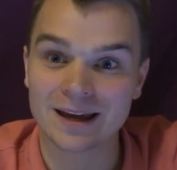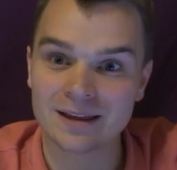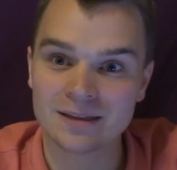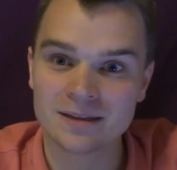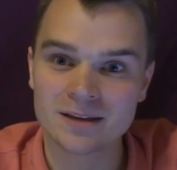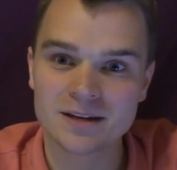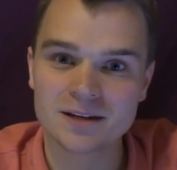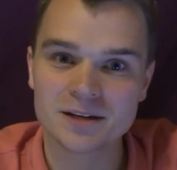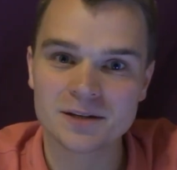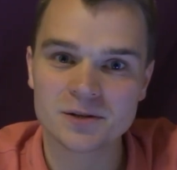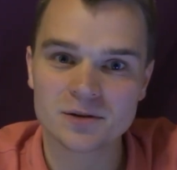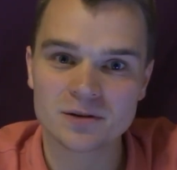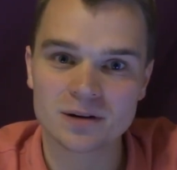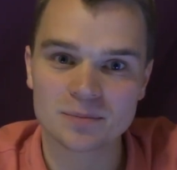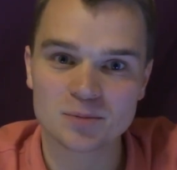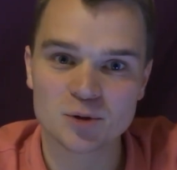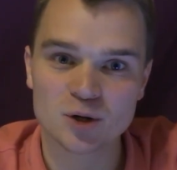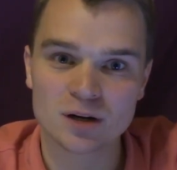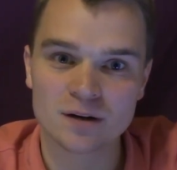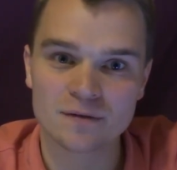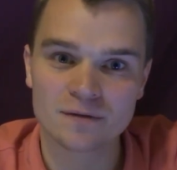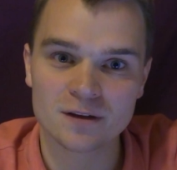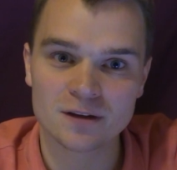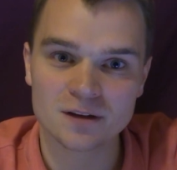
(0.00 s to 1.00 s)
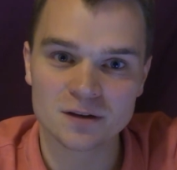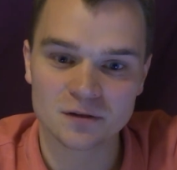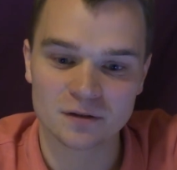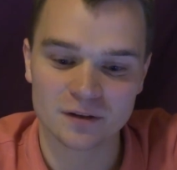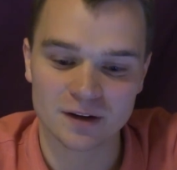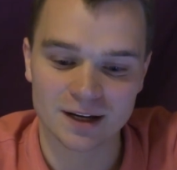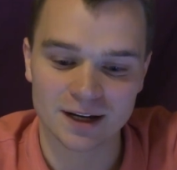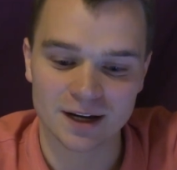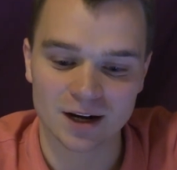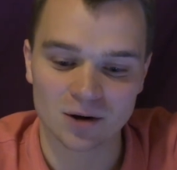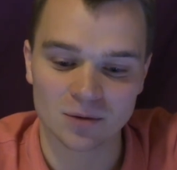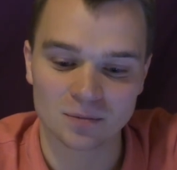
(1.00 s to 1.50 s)
In the description of this
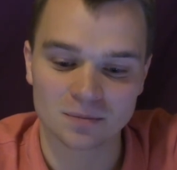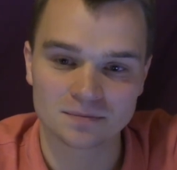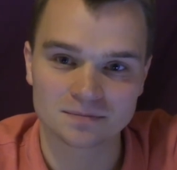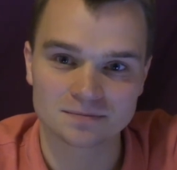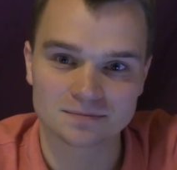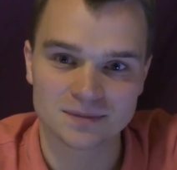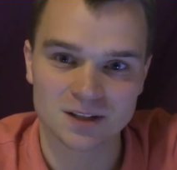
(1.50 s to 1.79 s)
video,